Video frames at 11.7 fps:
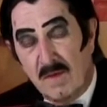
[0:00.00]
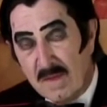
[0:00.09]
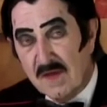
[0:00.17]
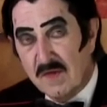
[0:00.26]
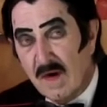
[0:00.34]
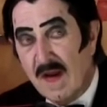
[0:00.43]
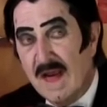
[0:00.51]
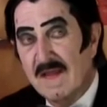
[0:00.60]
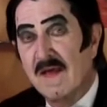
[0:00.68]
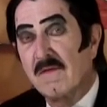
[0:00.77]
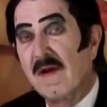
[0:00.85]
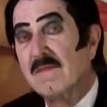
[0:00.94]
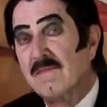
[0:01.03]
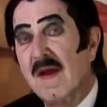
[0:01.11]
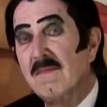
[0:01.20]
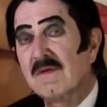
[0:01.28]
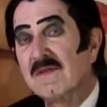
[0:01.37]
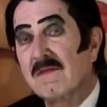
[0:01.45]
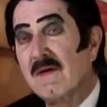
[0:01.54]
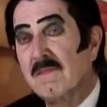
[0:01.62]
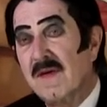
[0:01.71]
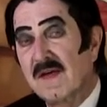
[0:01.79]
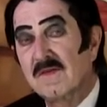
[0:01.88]
I want to make sure I get that right. Paper
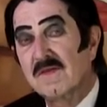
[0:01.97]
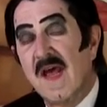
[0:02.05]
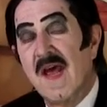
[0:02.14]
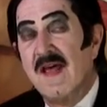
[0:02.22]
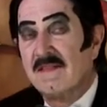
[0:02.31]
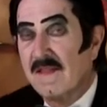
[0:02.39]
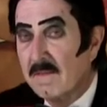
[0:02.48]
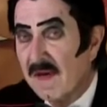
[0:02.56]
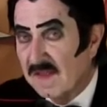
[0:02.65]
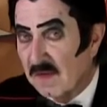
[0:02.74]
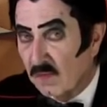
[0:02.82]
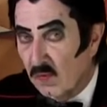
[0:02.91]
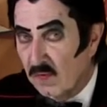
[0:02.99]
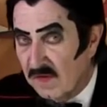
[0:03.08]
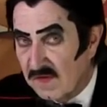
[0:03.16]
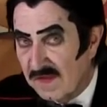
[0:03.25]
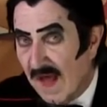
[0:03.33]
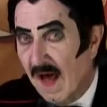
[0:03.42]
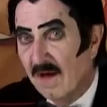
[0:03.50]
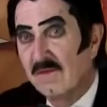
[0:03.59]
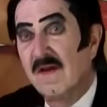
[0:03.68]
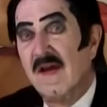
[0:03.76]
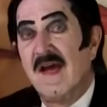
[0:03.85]
Street Pictures. They make some good stuff.
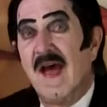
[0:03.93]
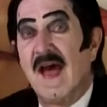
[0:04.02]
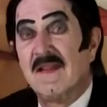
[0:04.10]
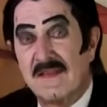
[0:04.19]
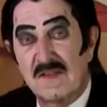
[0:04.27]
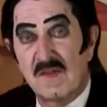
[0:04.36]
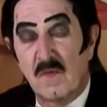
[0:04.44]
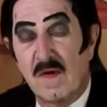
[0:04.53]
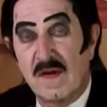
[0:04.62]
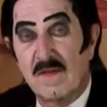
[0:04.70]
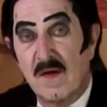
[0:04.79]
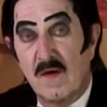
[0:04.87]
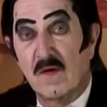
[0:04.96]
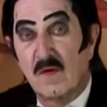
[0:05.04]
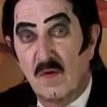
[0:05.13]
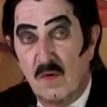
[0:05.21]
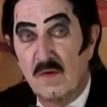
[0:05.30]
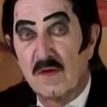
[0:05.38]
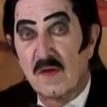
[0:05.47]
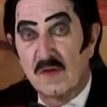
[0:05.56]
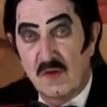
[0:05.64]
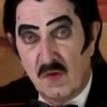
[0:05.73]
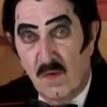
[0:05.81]
And this is one of their good
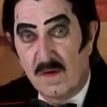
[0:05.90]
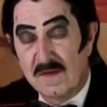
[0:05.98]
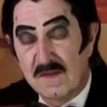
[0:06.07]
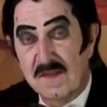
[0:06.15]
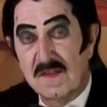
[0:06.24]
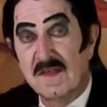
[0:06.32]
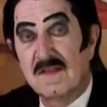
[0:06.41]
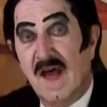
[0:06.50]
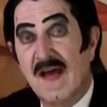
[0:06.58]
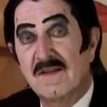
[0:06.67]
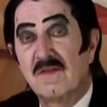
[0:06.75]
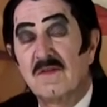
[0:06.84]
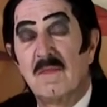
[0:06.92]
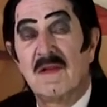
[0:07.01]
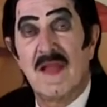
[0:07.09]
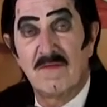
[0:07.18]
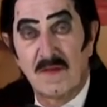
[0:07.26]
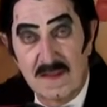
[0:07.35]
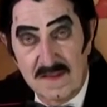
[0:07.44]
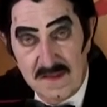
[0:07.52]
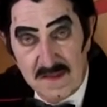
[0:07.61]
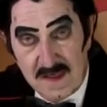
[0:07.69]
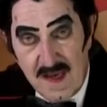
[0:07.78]
shorts. It's entitled
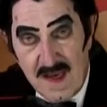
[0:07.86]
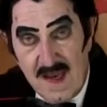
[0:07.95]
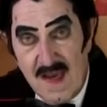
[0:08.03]
Malevolence.